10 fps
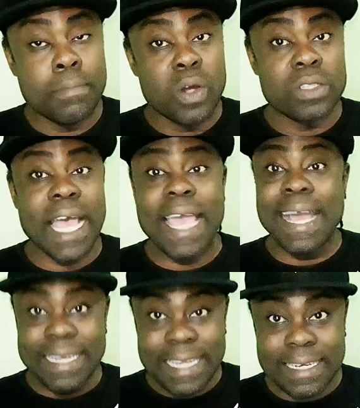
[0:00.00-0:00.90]
But I
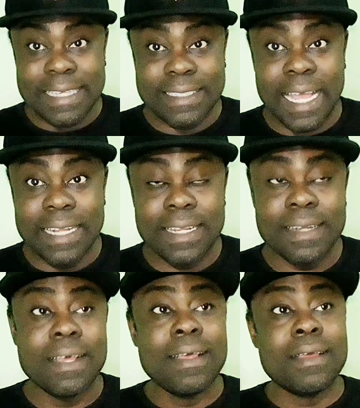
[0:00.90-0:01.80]
got the
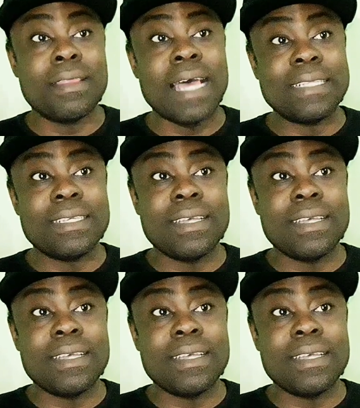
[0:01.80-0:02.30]
understanding that